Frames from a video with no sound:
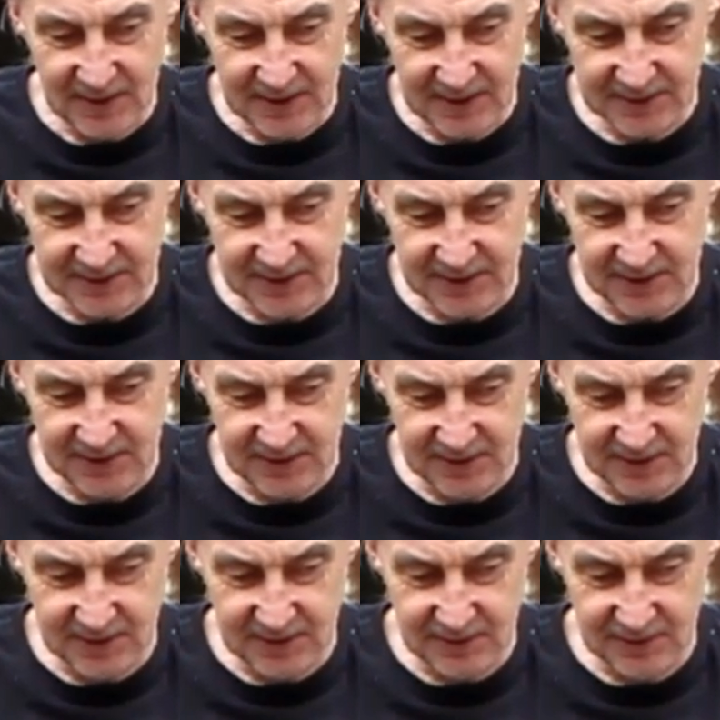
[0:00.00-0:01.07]
I had
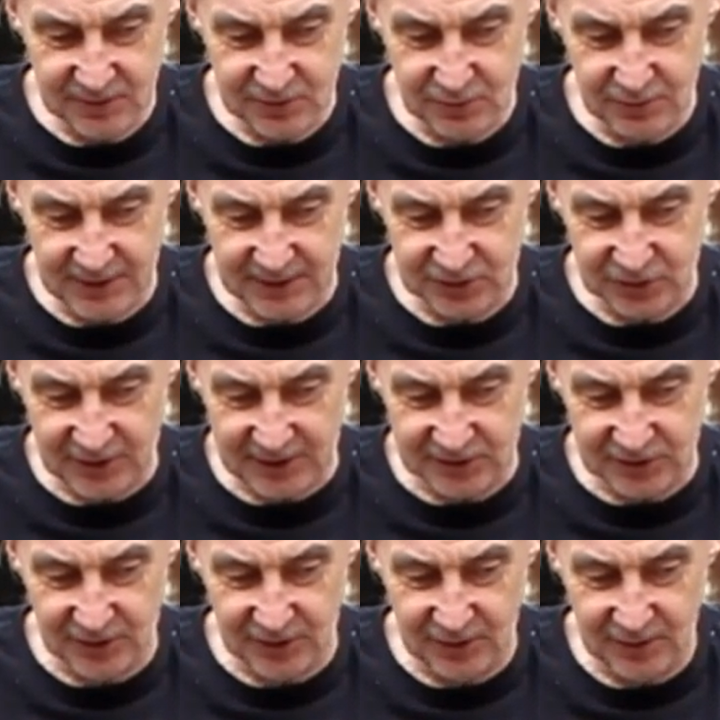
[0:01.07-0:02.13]
the stud
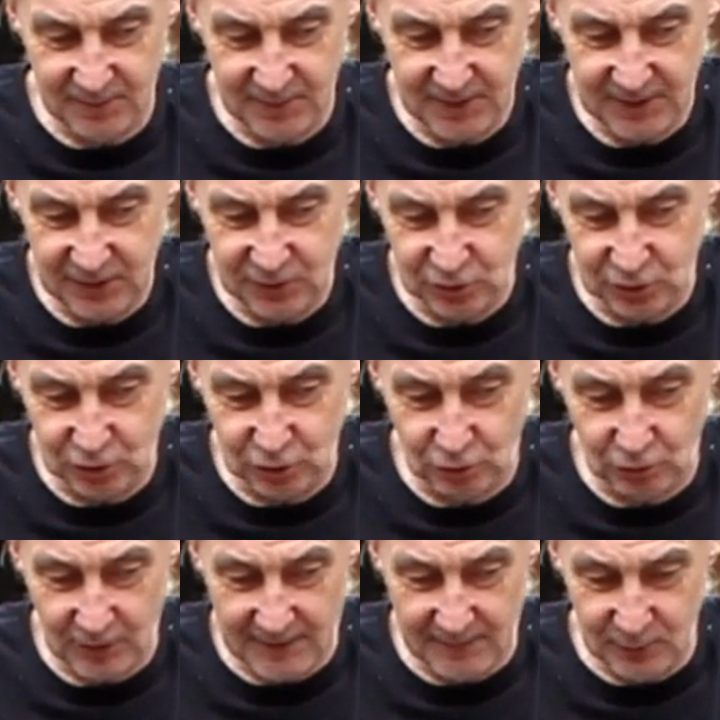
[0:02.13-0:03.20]
extracts on them, and it just
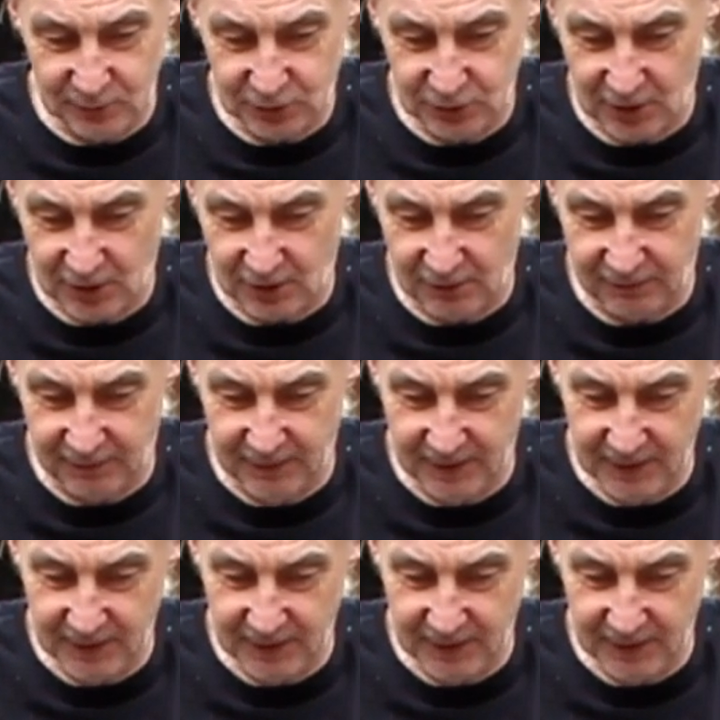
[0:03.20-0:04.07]
took that much off.